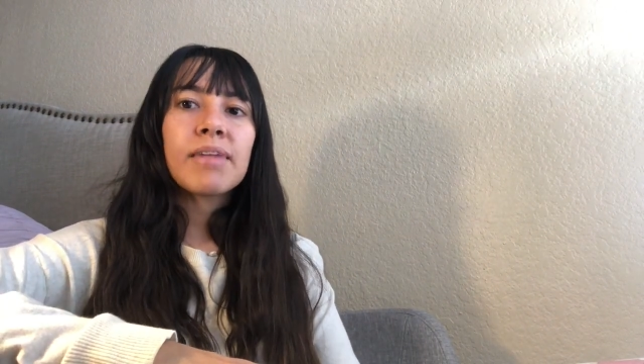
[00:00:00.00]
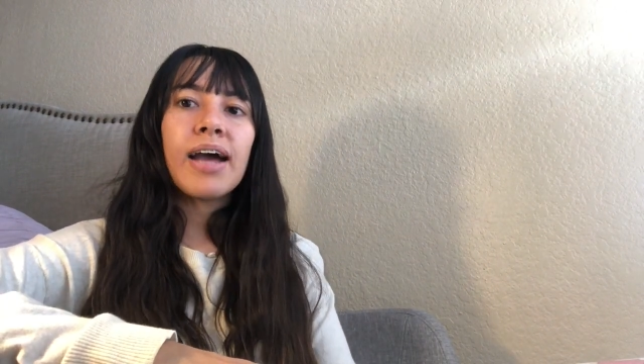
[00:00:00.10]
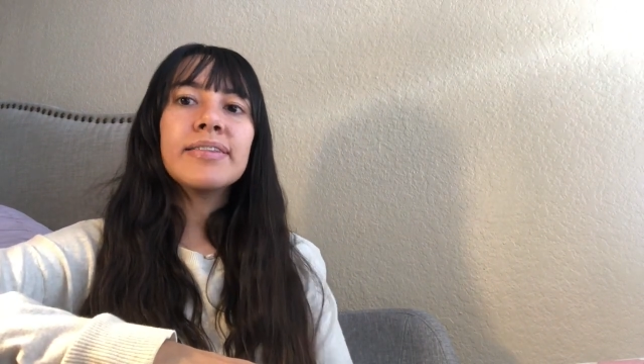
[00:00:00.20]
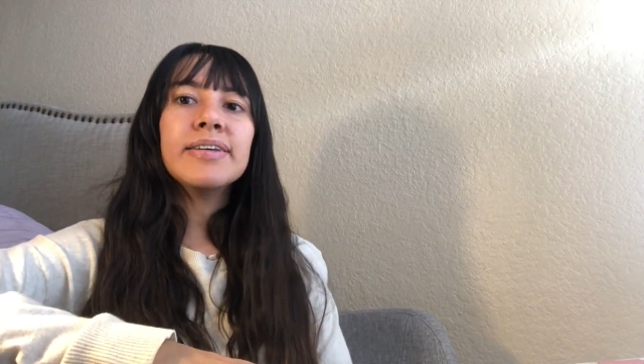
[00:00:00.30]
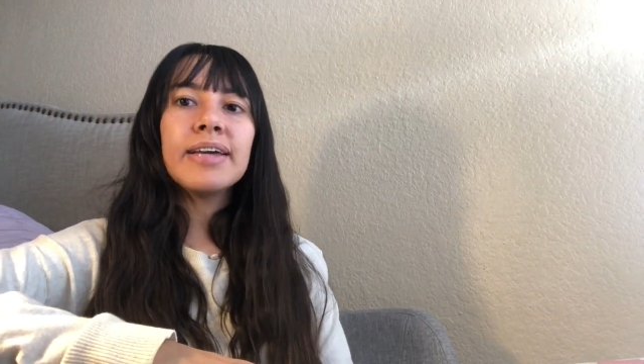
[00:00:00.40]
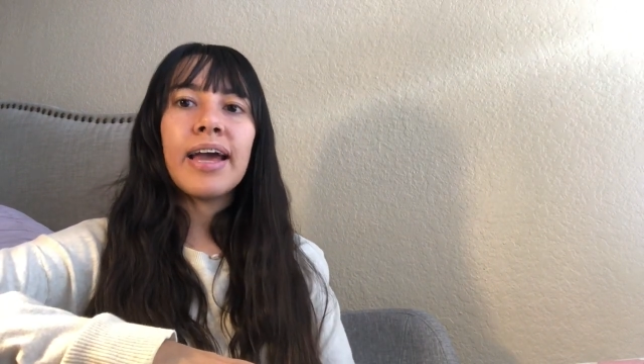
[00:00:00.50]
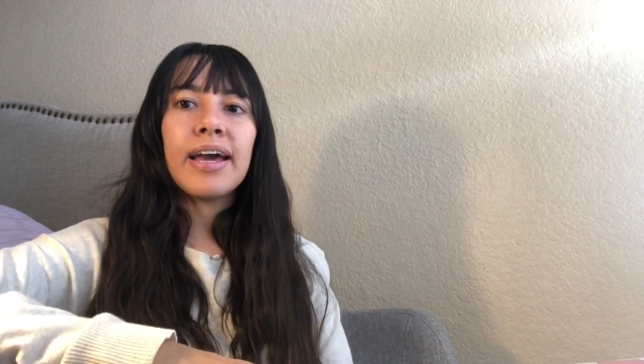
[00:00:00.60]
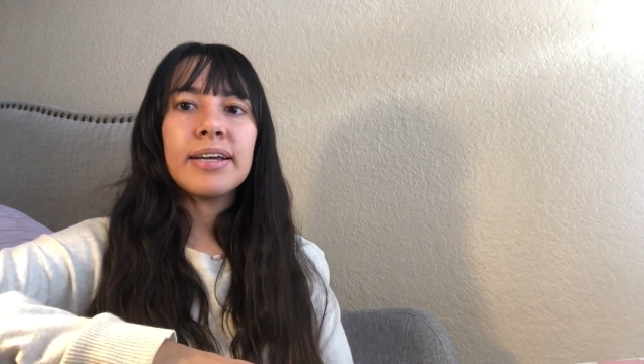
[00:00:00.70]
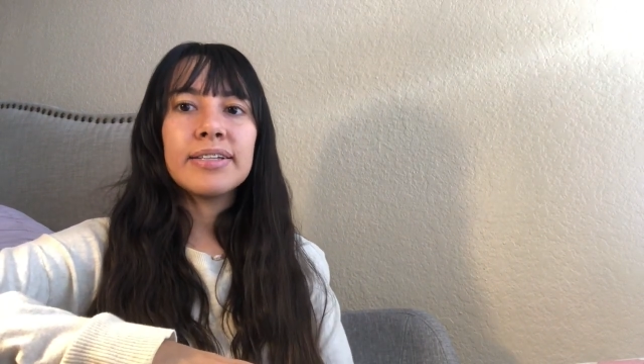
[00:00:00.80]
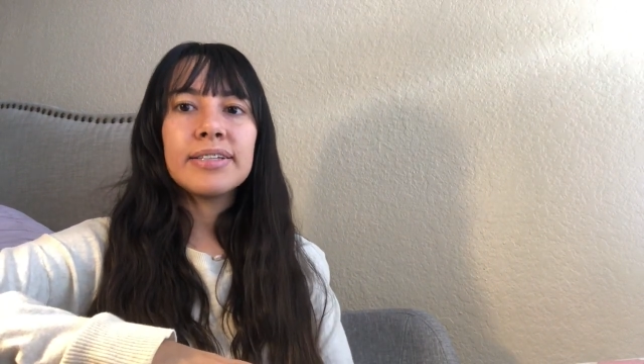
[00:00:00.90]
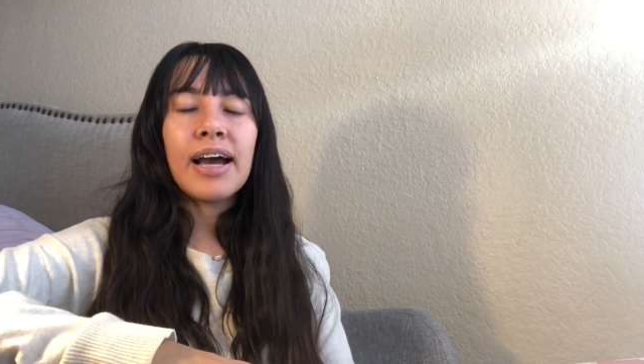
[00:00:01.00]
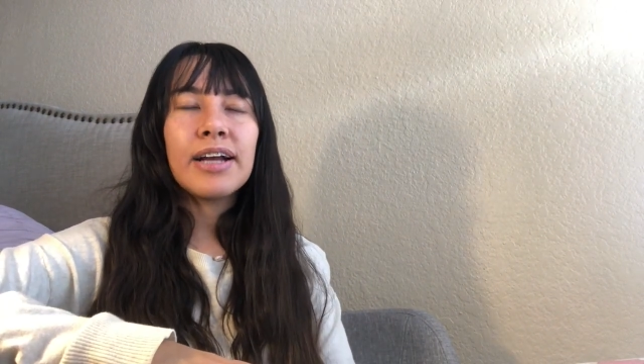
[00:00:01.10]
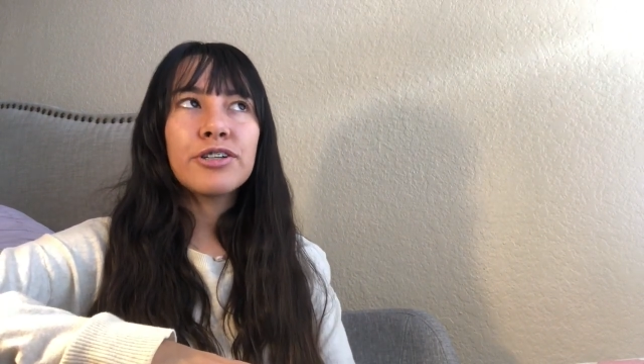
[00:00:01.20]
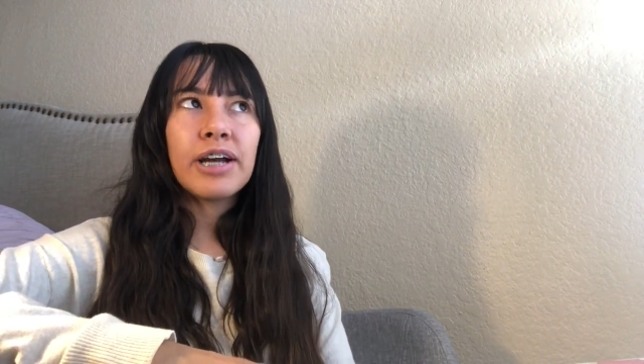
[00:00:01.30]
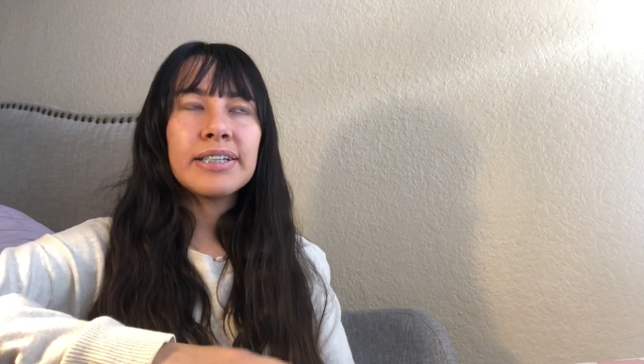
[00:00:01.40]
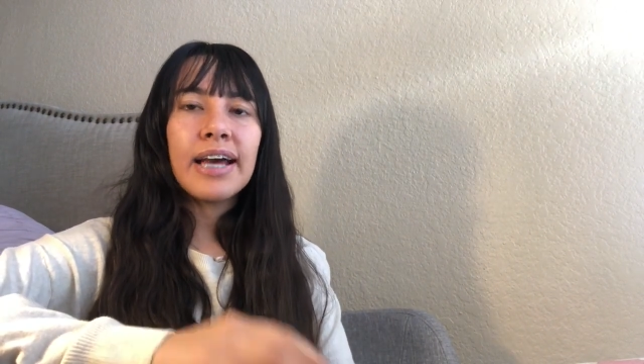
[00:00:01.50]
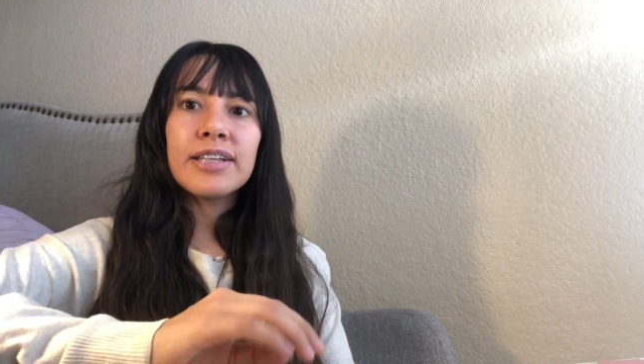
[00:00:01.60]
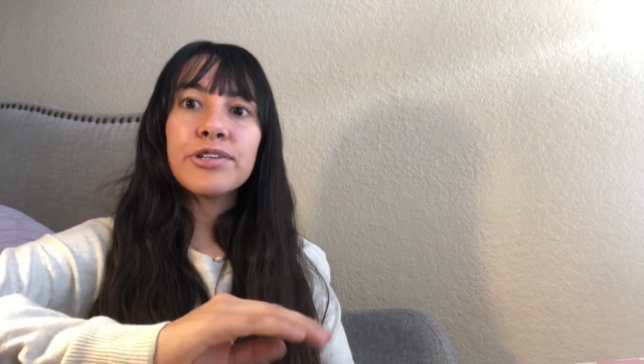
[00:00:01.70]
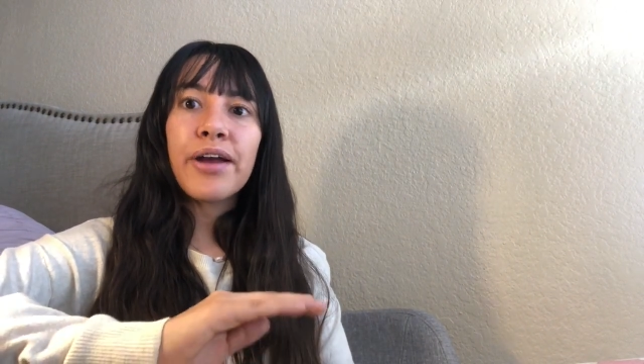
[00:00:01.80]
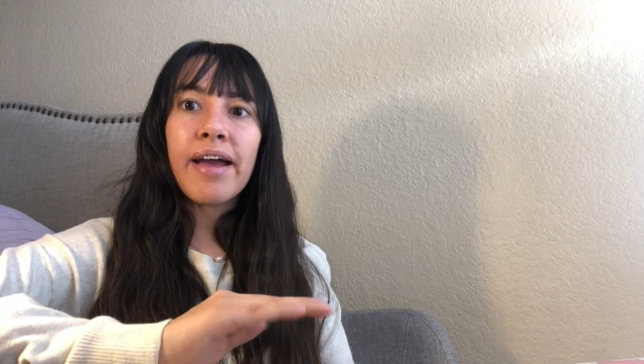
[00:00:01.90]
At the end, I tried to
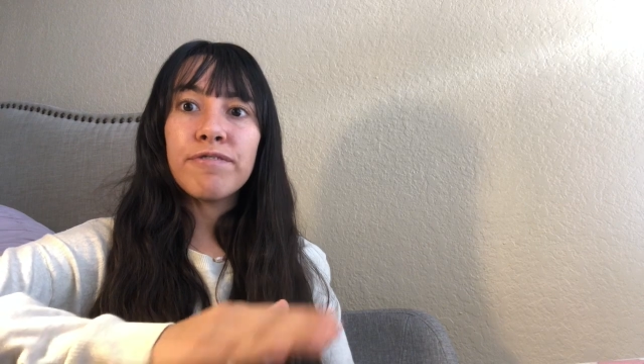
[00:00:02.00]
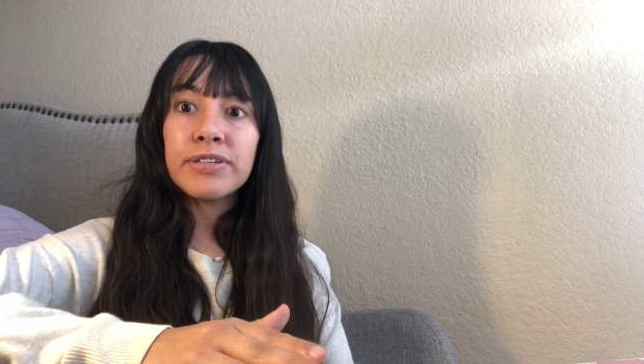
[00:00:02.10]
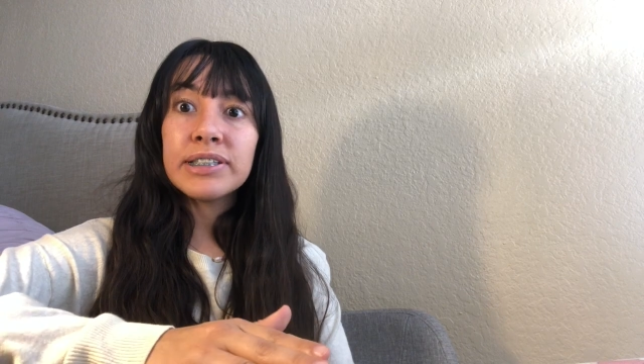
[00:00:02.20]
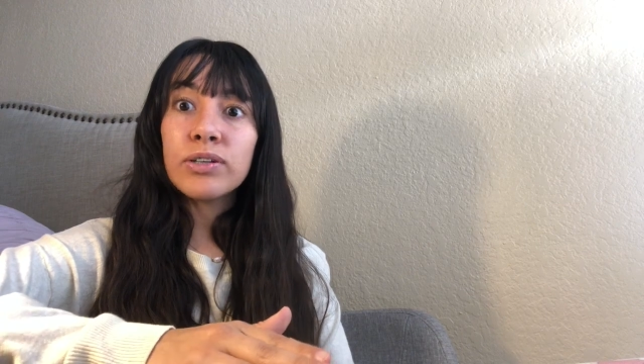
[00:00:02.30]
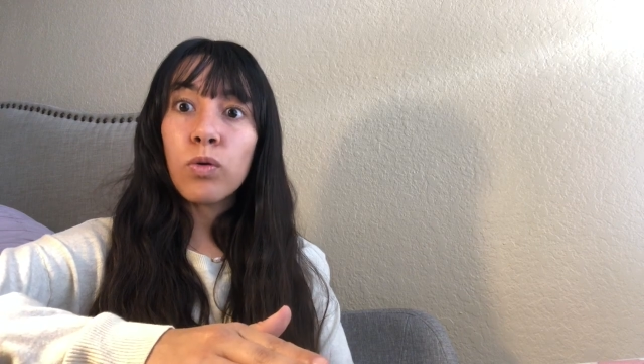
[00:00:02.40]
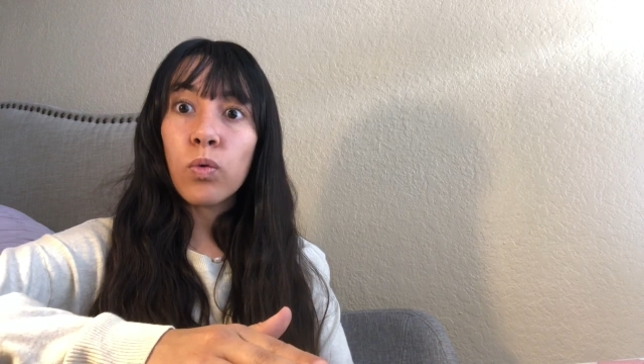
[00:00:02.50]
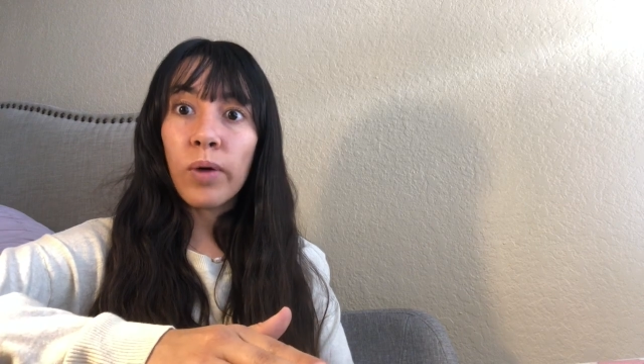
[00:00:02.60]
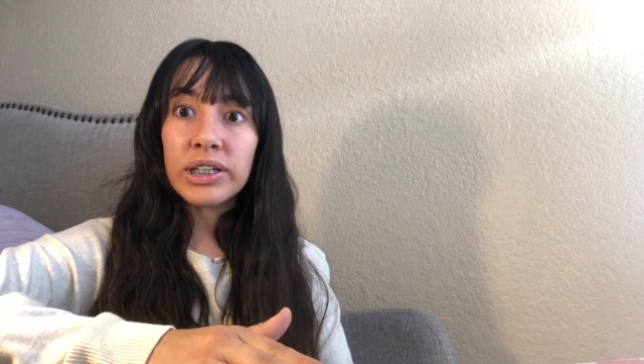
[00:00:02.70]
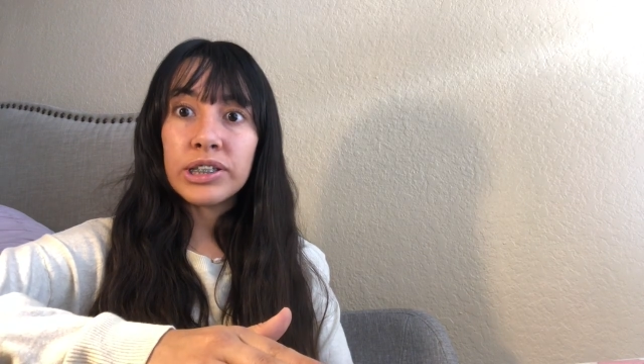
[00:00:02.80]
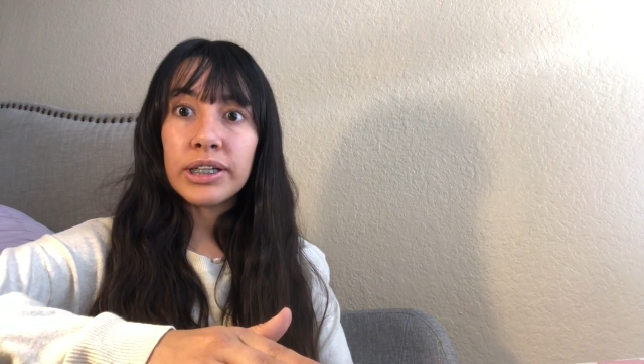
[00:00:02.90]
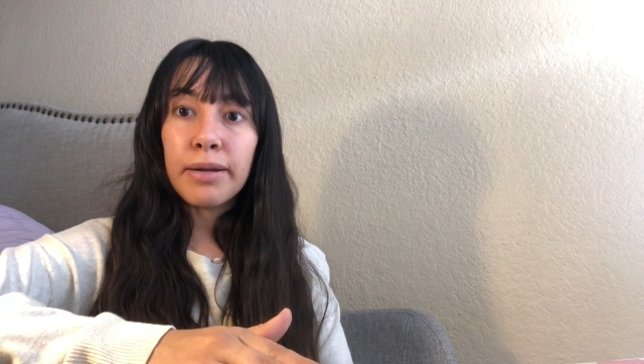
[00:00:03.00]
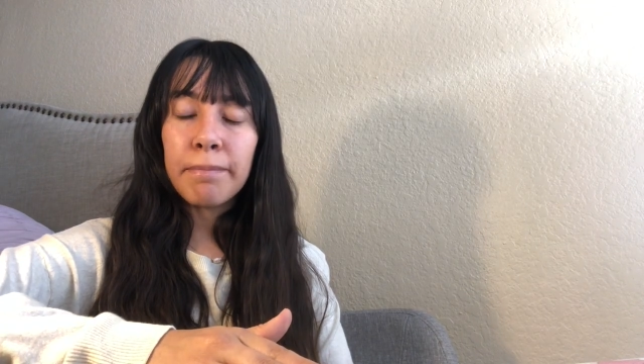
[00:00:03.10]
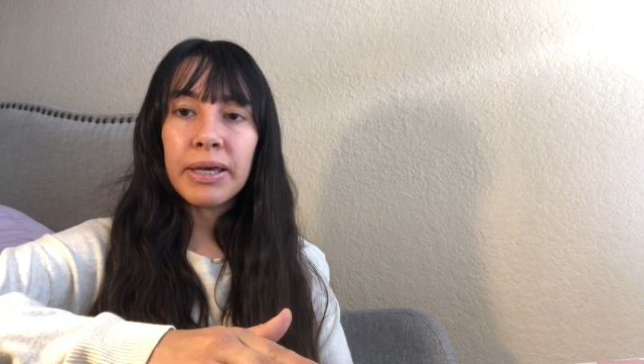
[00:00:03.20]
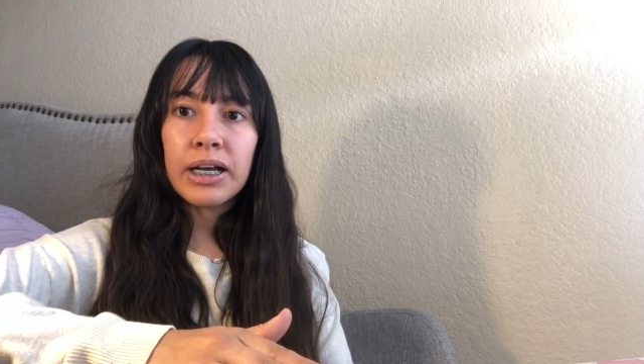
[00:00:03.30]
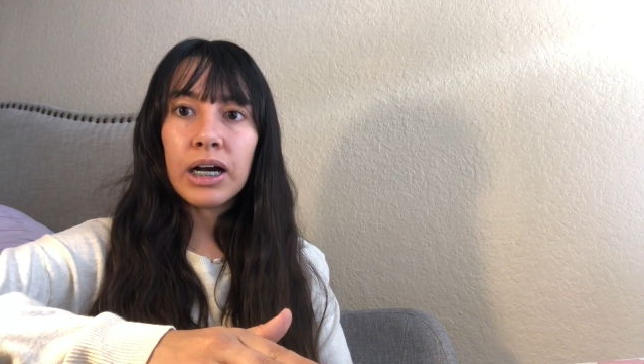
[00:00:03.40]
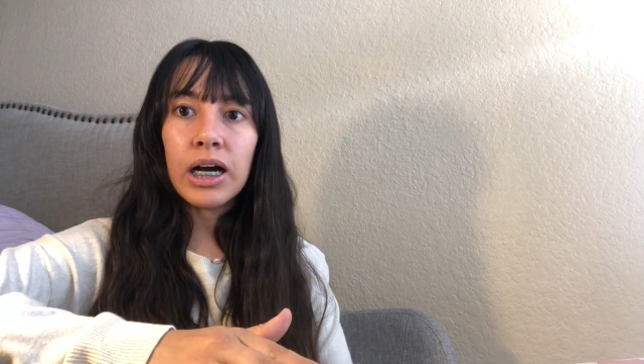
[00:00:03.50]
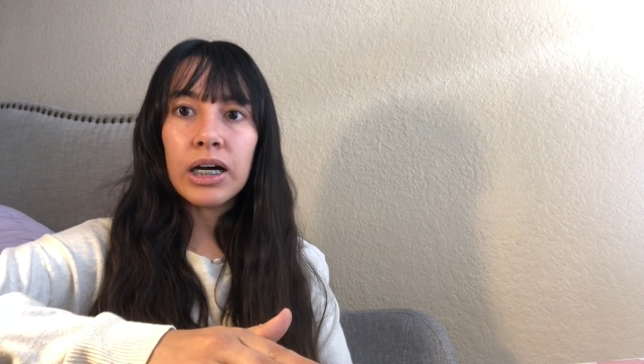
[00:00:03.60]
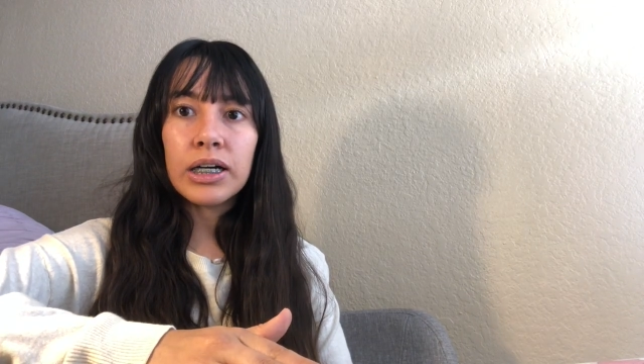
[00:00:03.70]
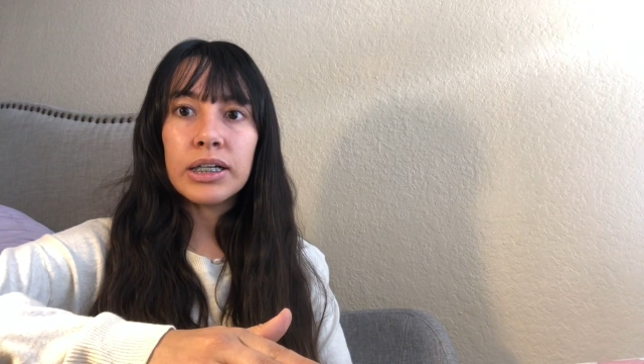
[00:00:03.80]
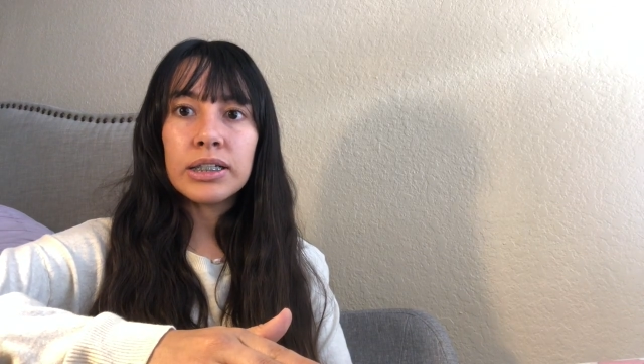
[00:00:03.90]
answer every single question
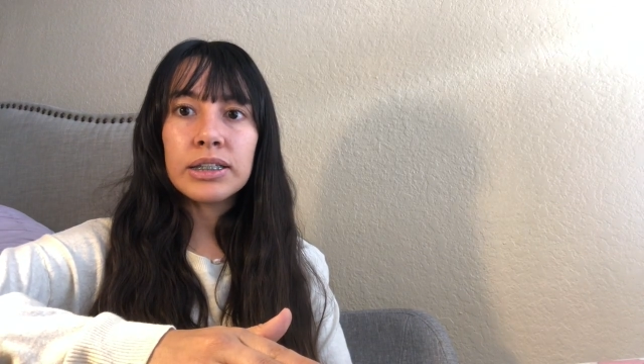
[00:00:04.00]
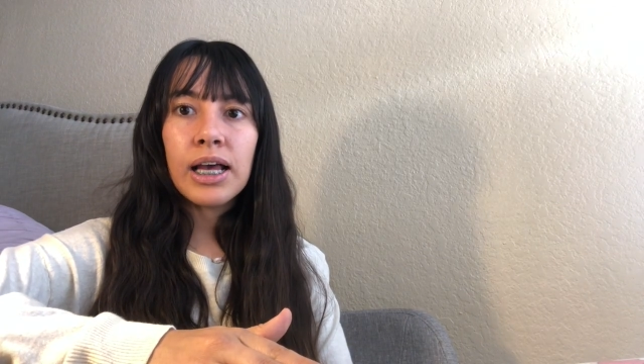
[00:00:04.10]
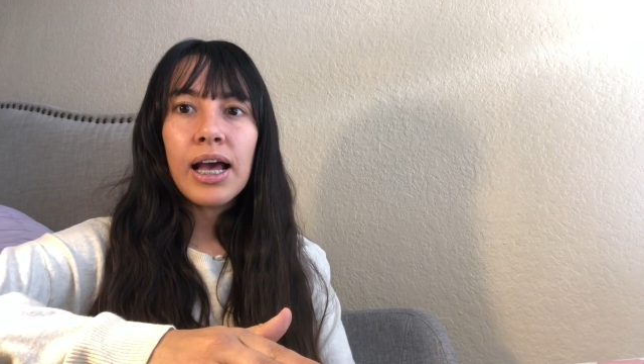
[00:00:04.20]
because